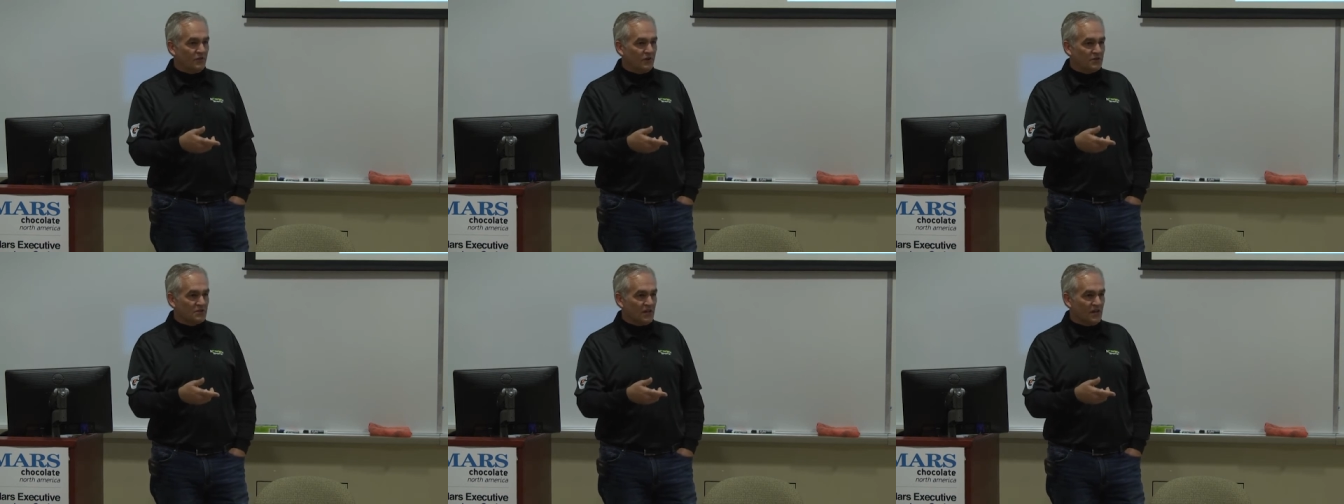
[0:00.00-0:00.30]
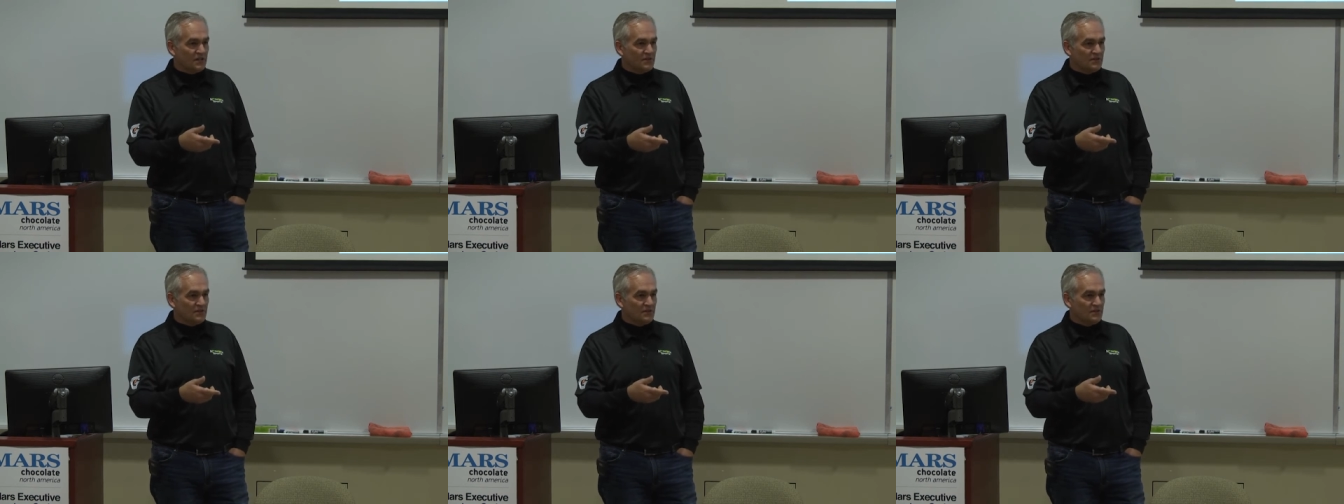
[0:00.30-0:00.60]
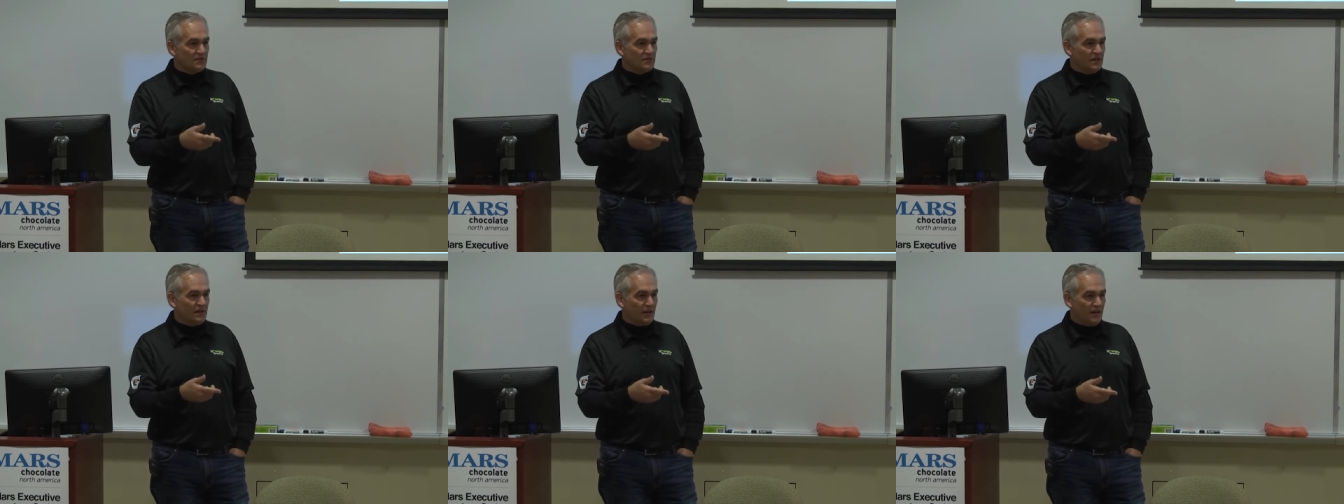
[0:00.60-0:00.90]
first
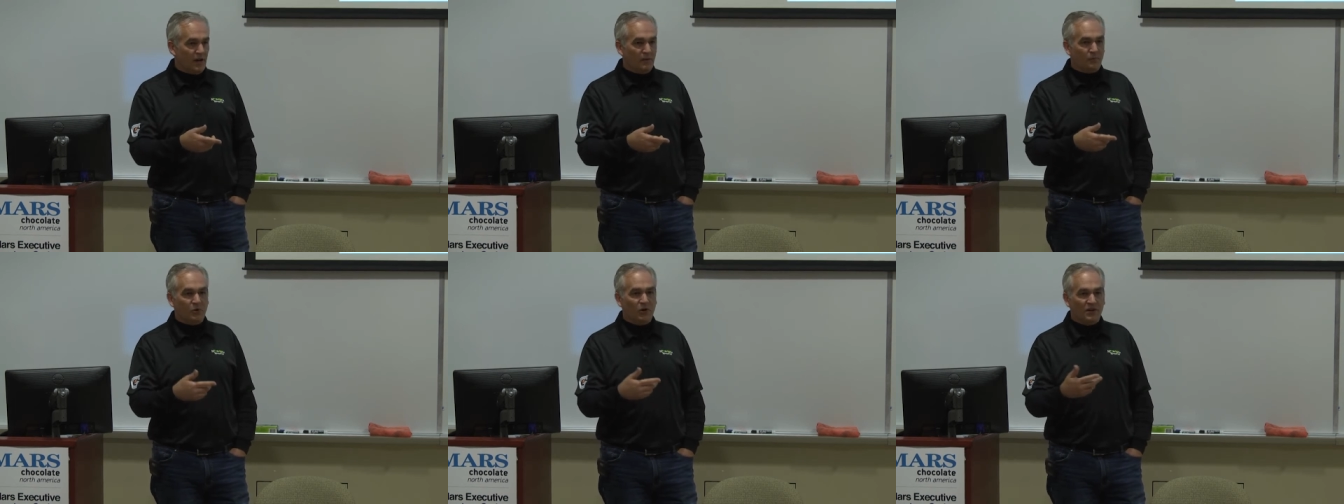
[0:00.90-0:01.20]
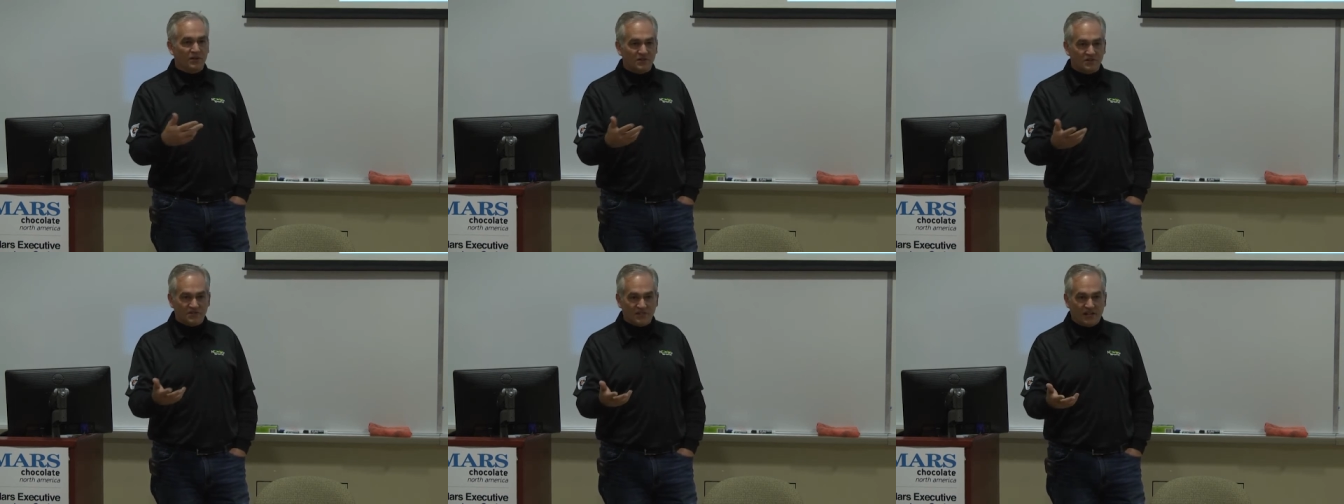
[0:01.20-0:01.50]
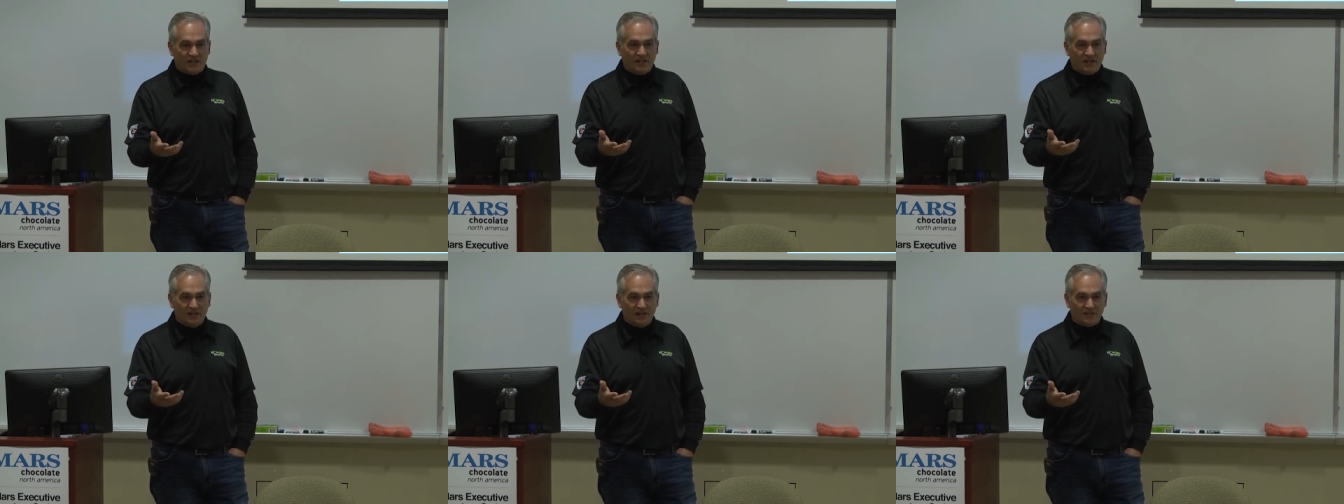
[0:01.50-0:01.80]
cousins and a couple hundred
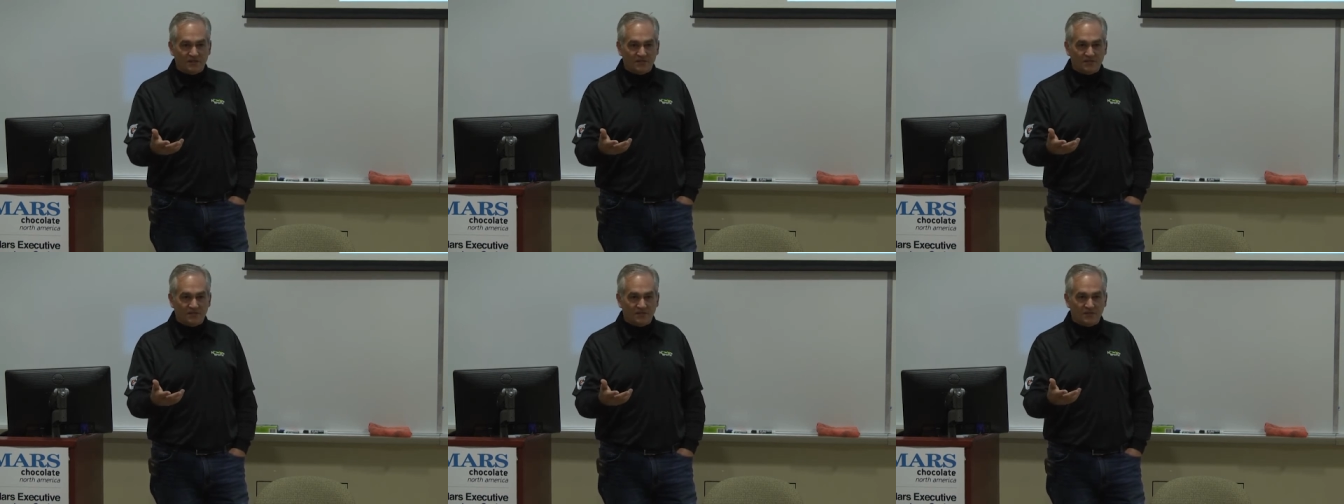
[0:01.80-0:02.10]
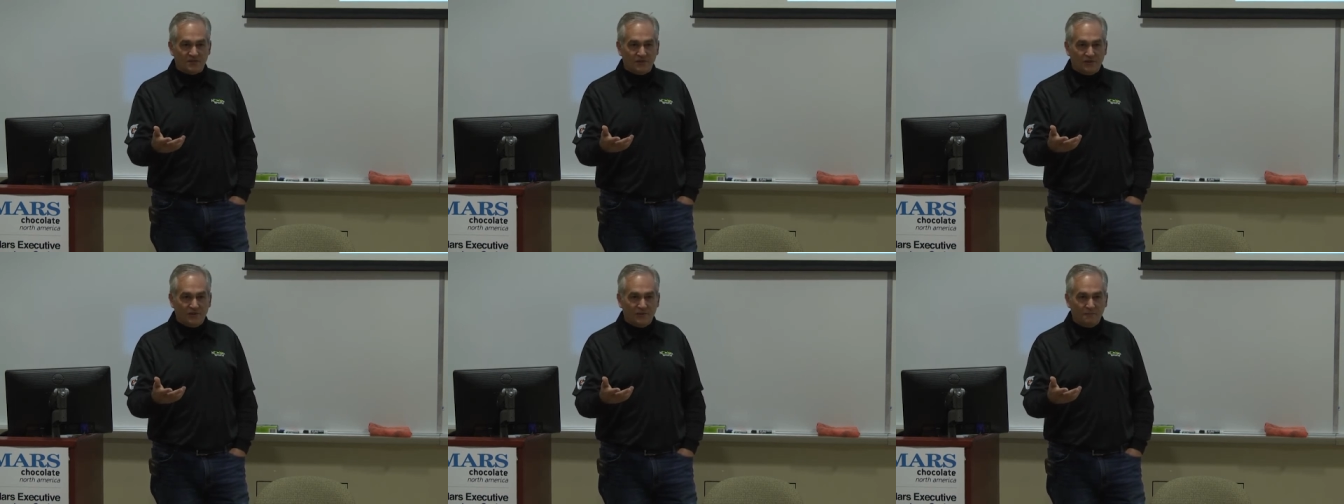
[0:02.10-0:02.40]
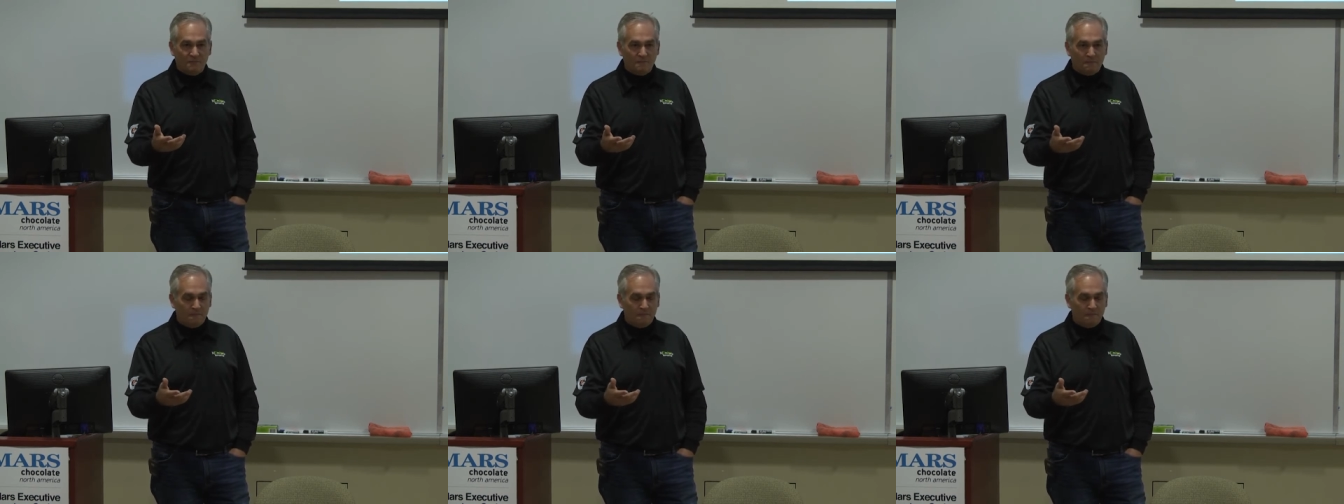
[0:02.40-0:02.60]
second cousins. So